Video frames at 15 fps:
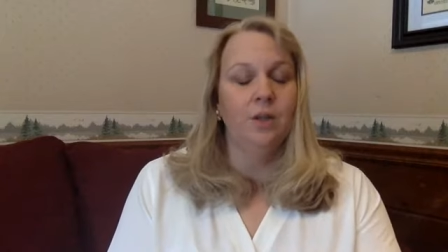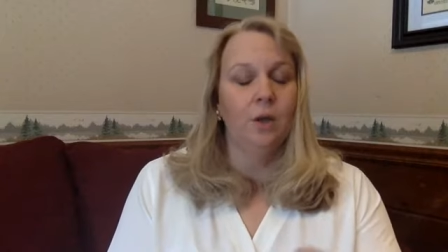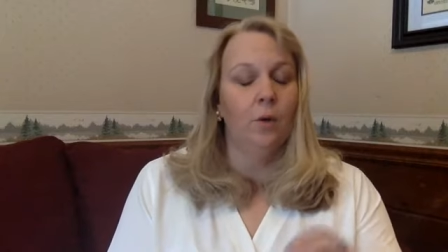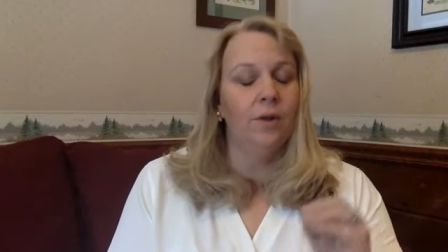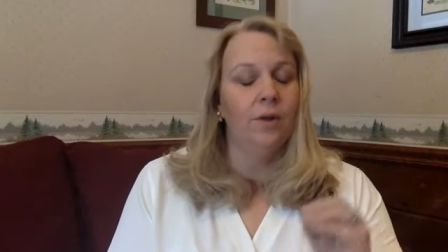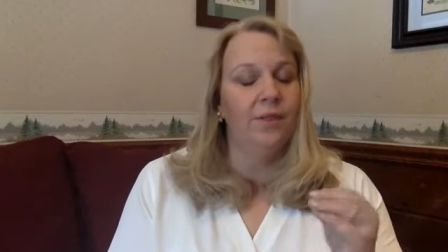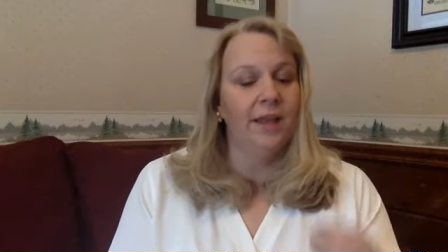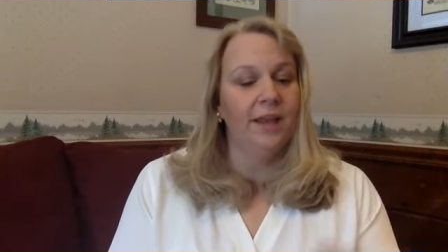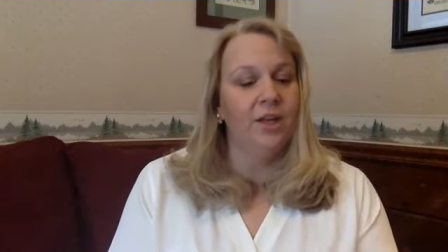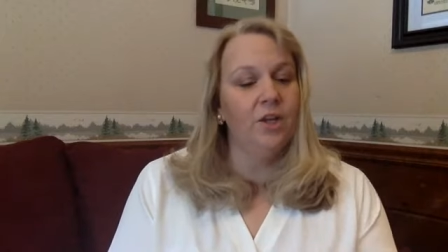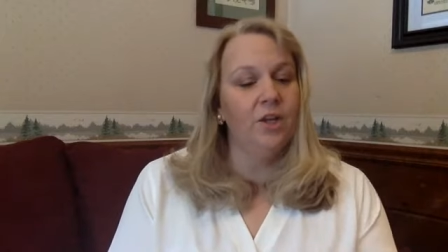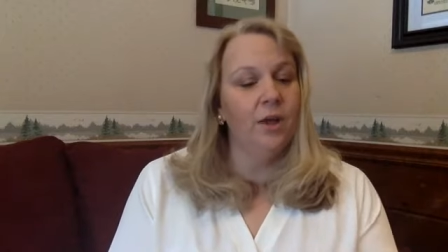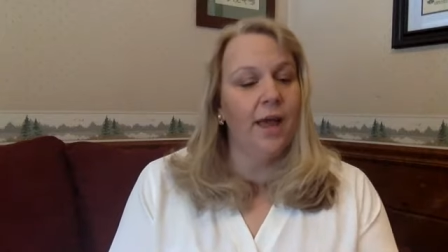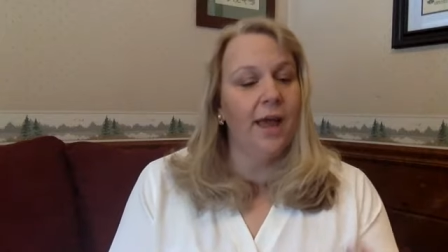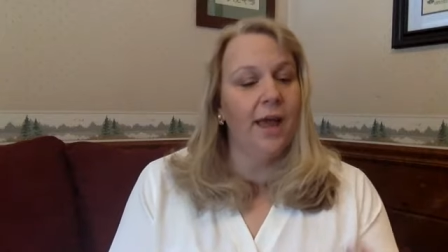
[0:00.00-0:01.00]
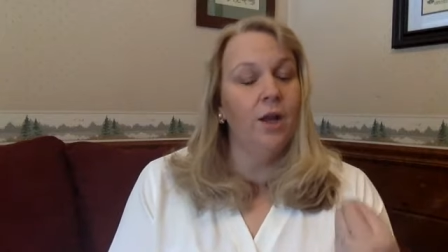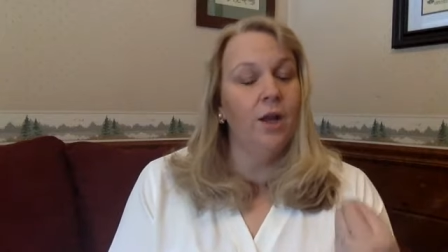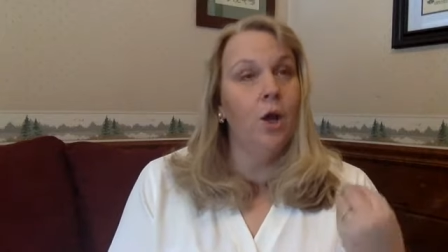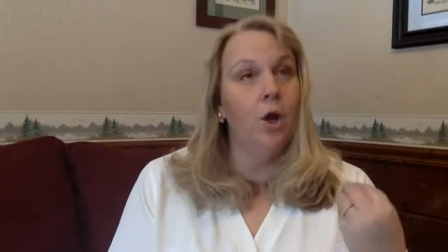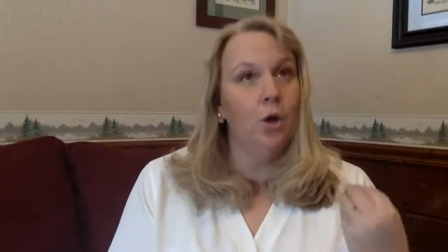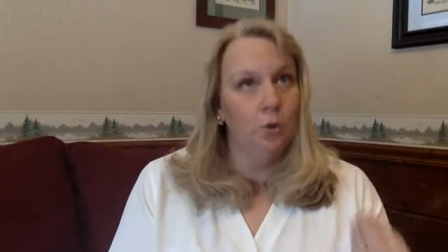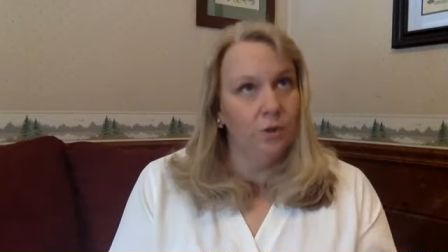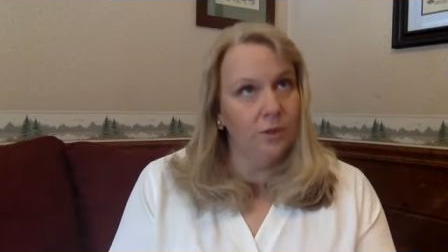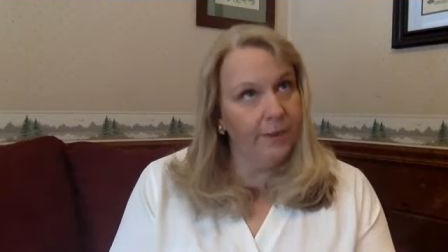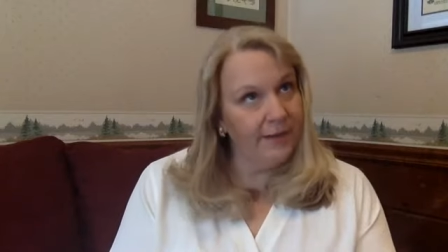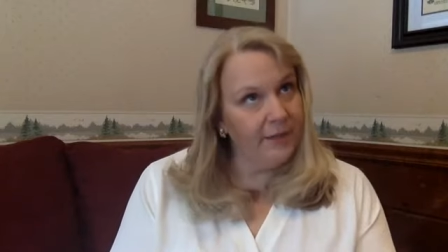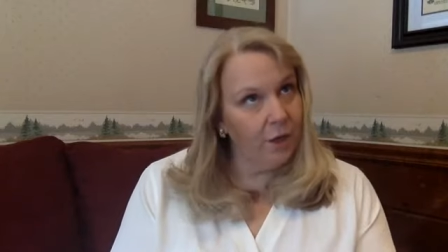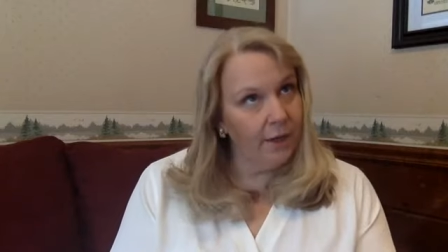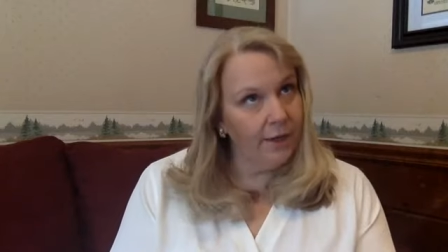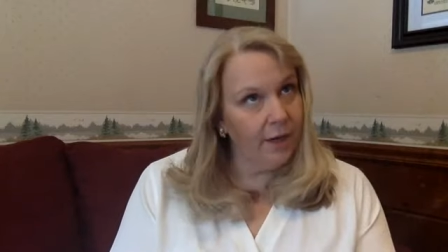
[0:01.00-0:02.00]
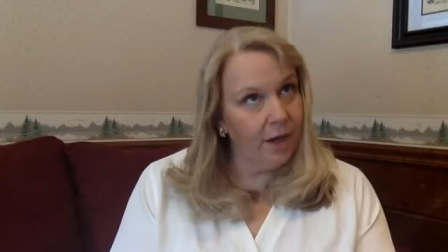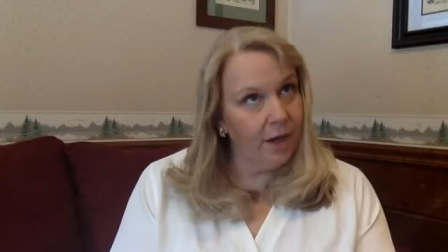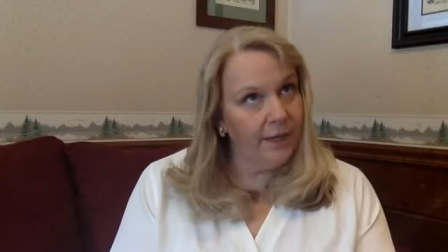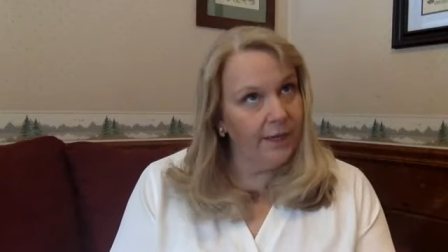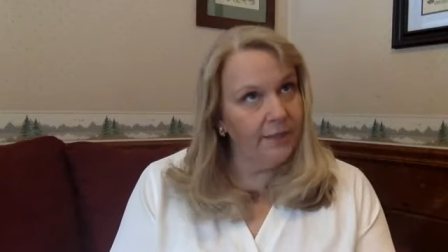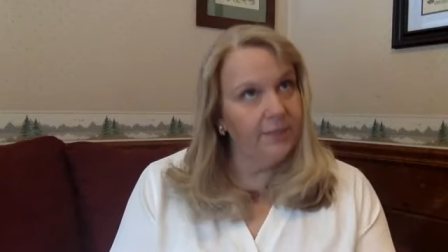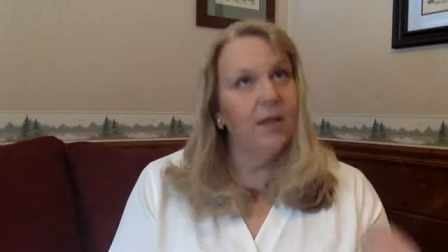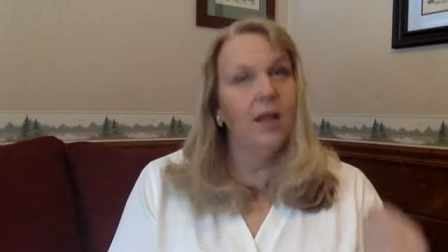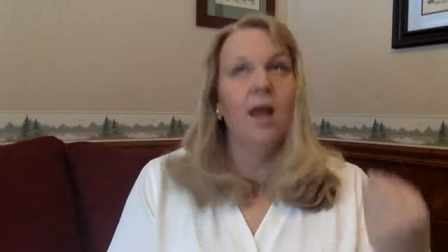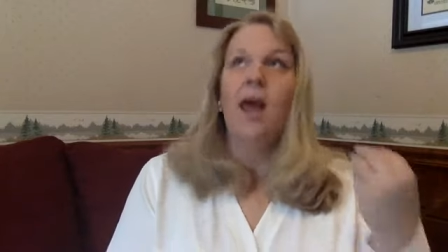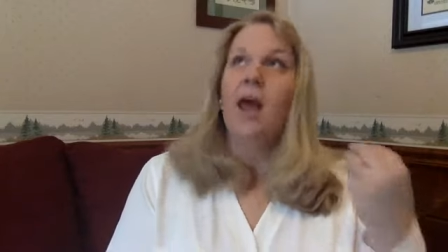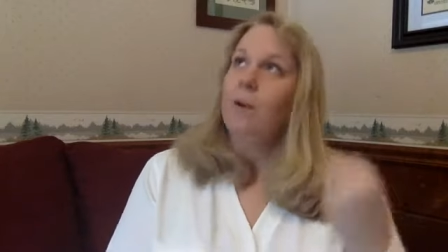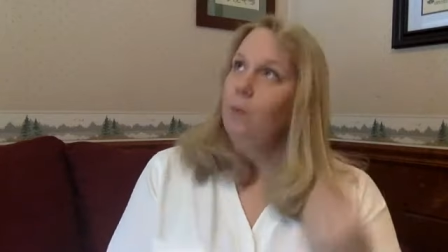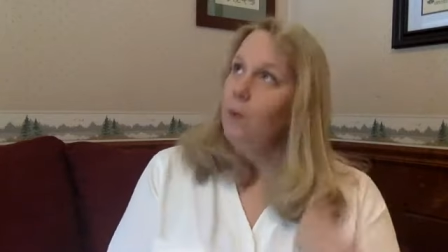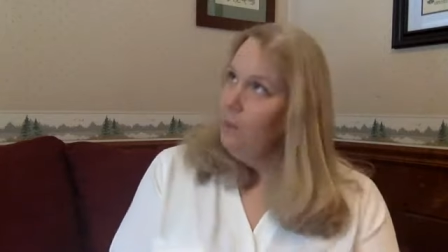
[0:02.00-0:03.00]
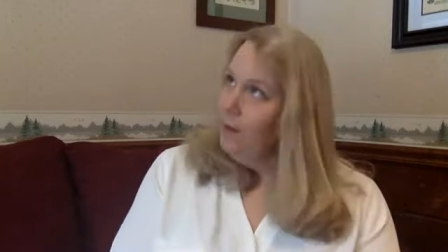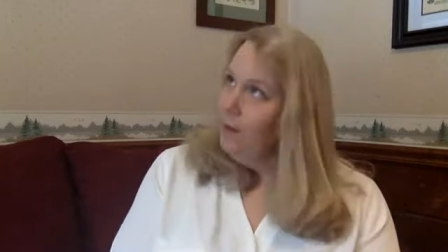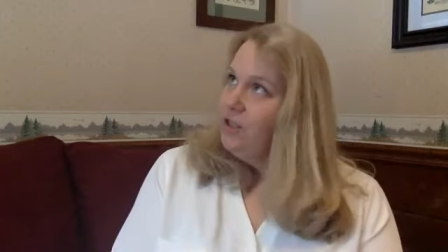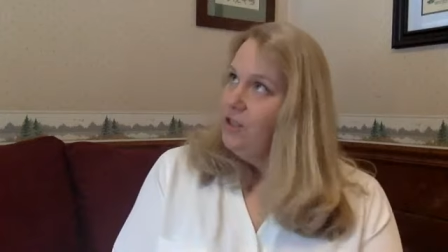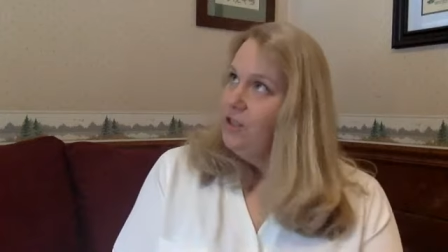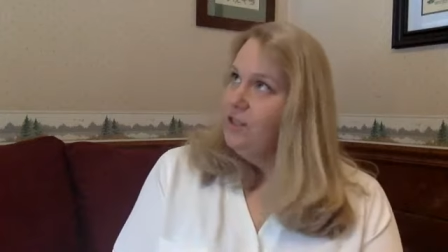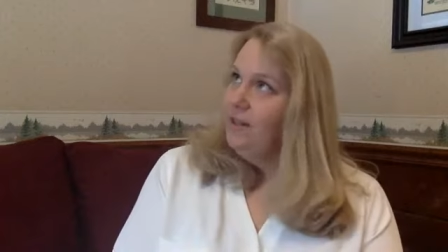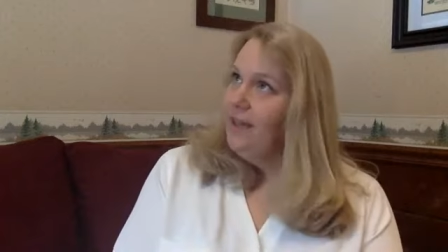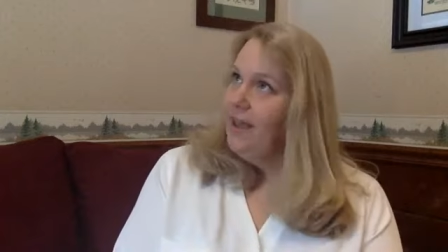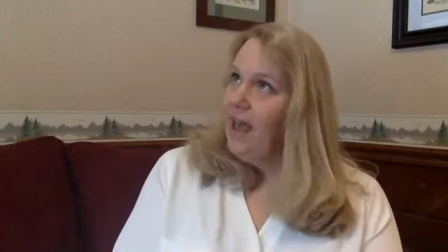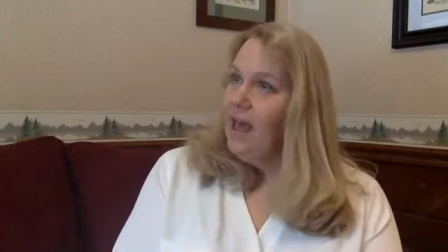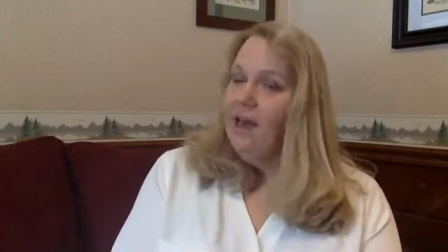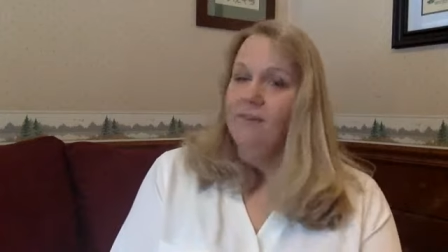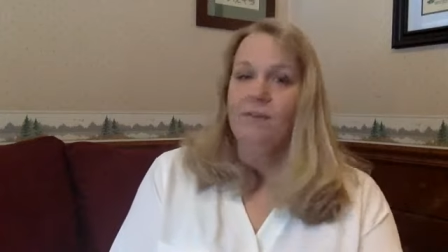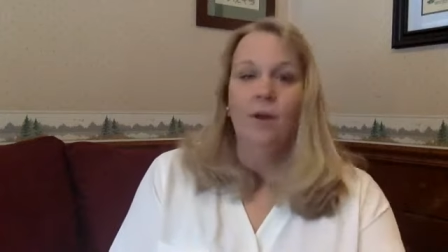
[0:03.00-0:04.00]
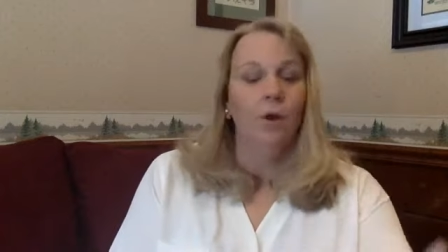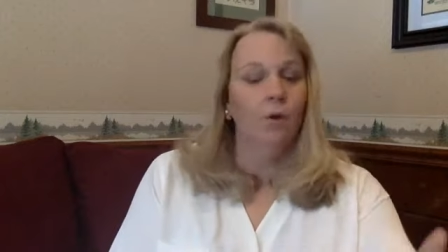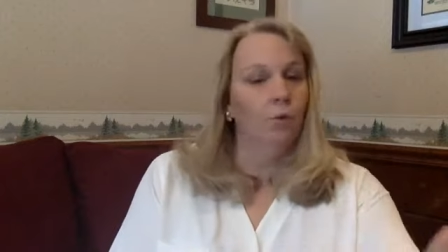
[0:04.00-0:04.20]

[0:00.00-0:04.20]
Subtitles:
So think in your head, who is my target audience and what questions do they have?